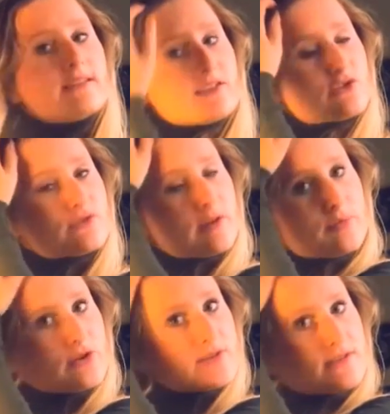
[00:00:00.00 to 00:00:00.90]

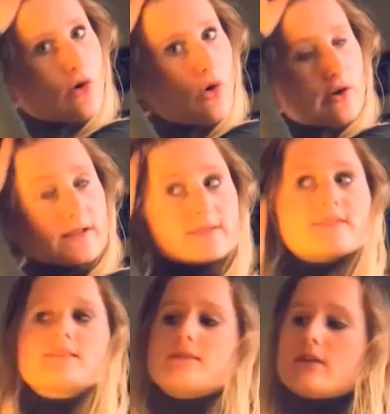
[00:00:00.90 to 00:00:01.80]
distributes the
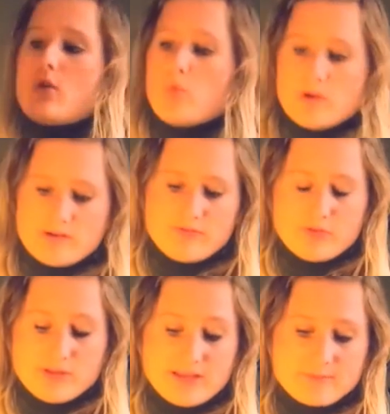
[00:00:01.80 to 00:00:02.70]
oils
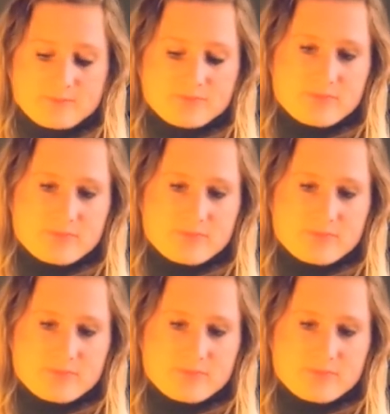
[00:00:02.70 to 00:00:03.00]
wonderfully.